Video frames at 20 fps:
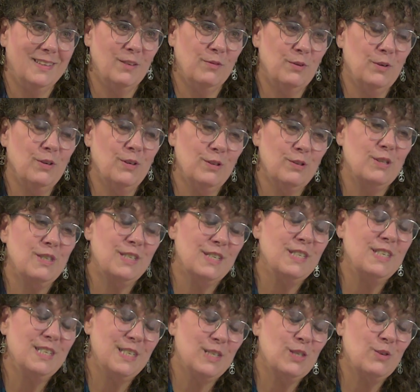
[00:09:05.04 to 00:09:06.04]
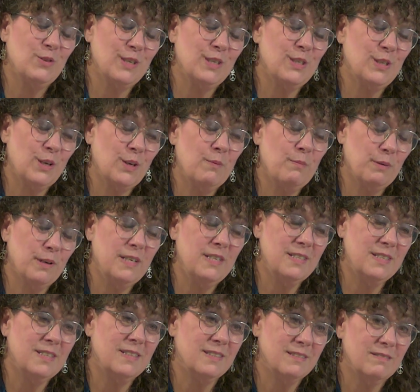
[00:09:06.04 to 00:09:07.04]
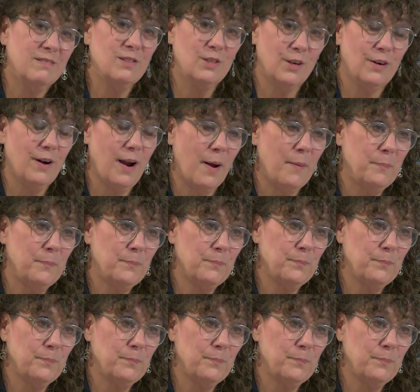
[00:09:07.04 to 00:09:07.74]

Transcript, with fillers: If you're interested in history, it's a good place to turn up.